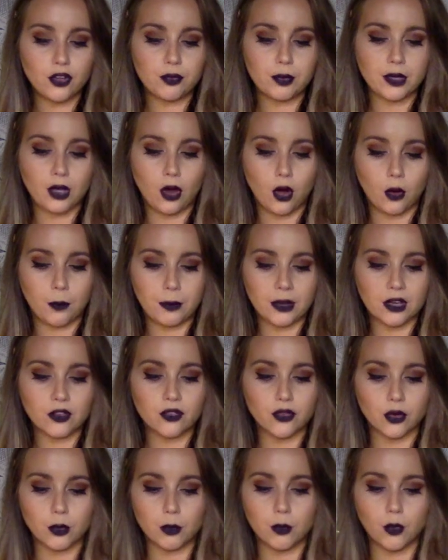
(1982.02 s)
have been hoping
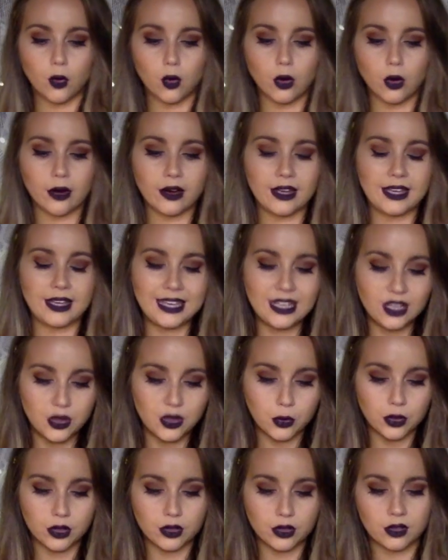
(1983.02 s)
for more
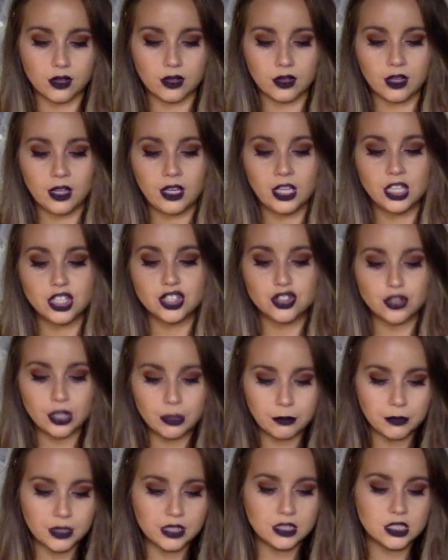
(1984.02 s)
equal
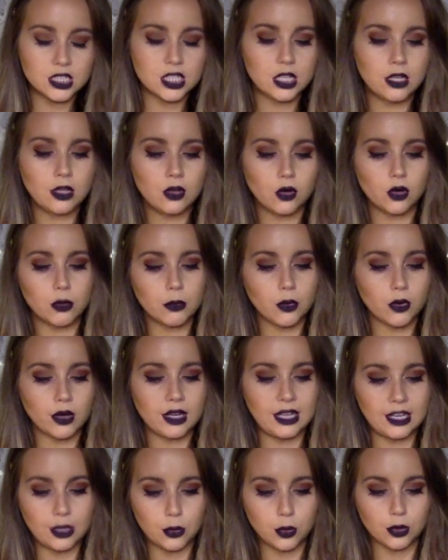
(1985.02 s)
treatment or more
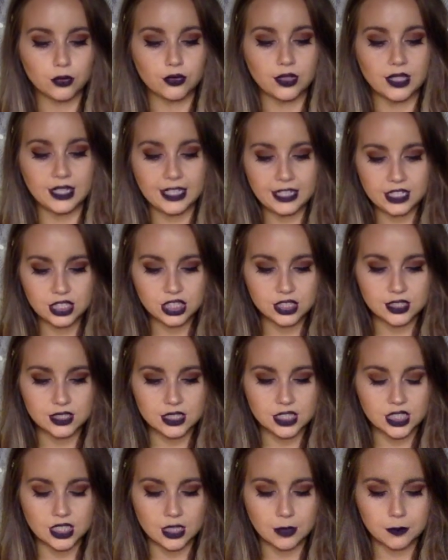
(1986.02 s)
equal
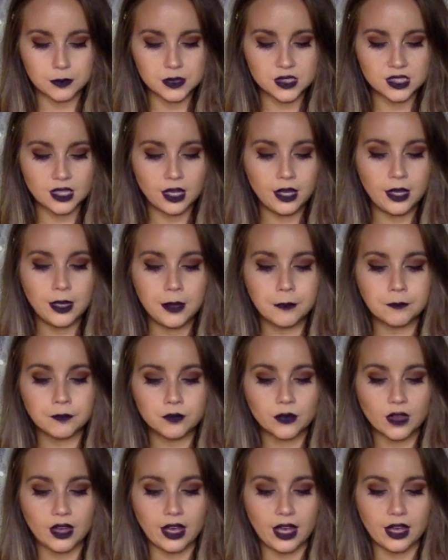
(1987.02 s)
relationships,
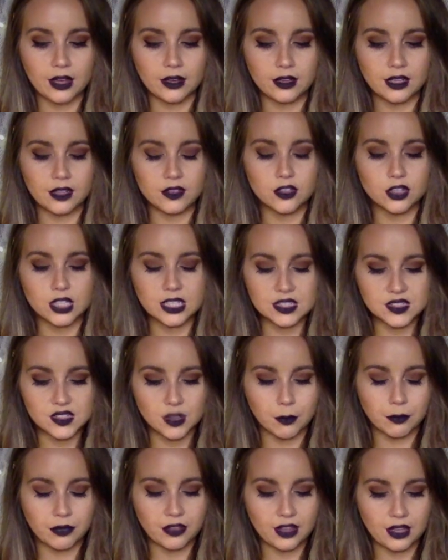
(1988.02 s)
and there is
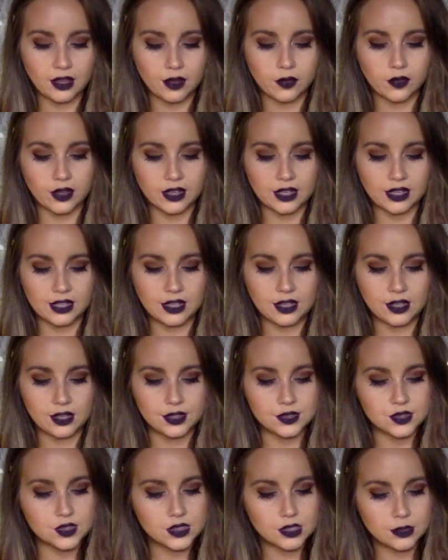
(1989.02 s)
something that
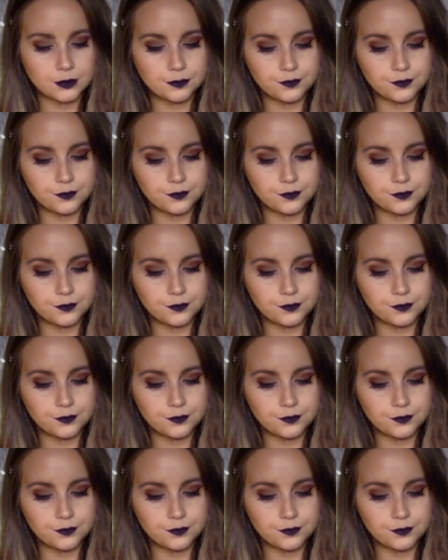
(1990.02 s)
is